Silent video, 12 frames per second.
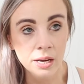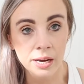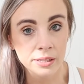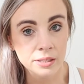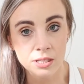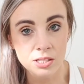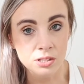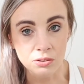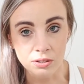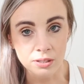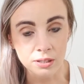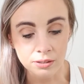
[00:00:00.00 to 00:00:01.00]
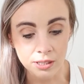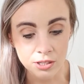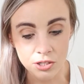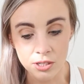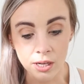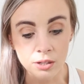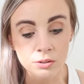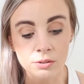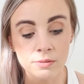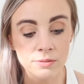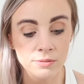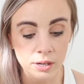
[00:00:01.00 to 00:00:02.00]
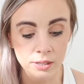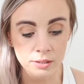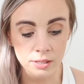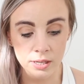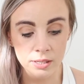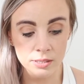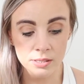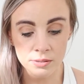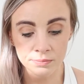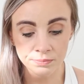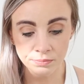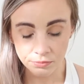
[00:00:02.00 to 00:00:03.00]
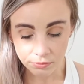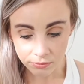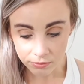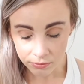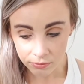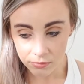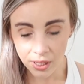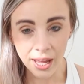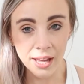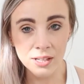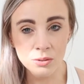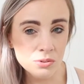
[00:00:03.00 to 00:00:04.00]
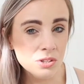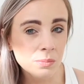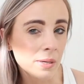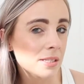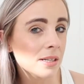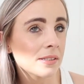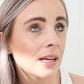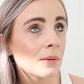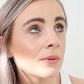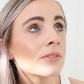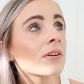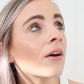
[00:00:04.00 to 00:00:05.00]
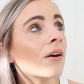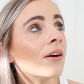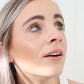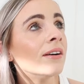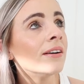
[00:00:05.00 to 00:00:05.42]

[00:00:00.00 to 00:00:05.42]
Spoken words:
At least not in our country, I couldn't find that. And also bedside tables are